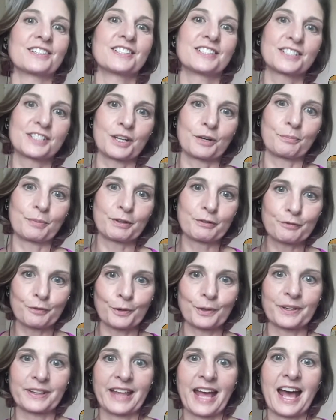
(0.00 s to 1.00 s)
And so
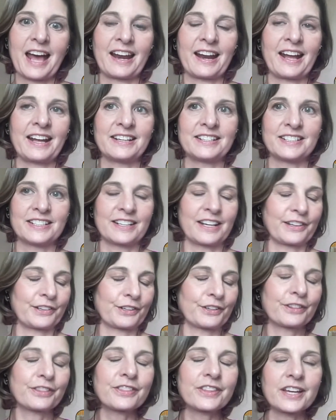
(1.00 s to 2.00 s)
before that, I did
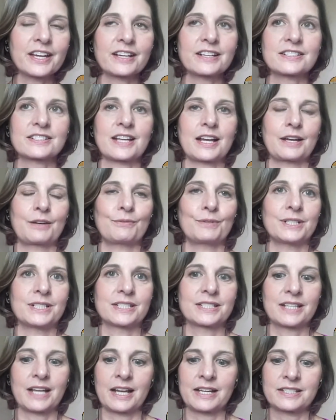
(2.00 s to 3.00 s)
other things.
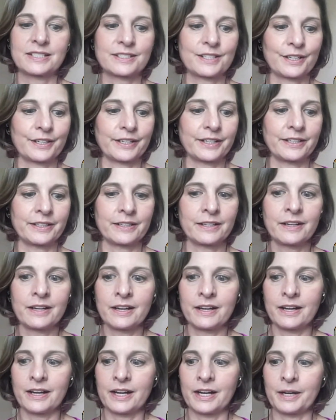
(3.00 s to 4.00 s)
I studied
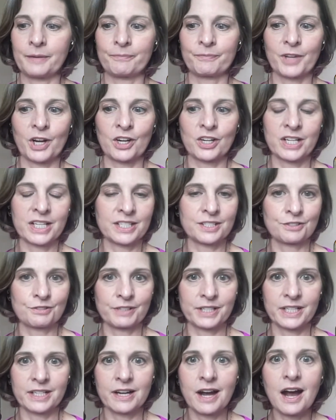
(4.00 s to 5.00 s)
art
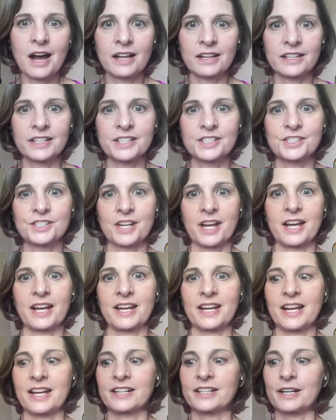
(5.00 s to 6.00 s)
history in college. I
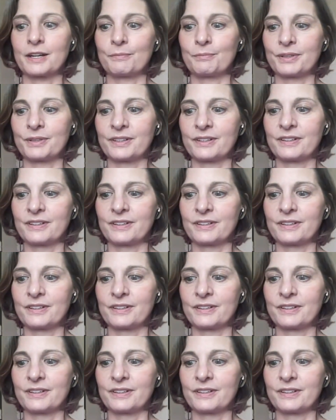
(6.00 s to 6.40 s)
ended up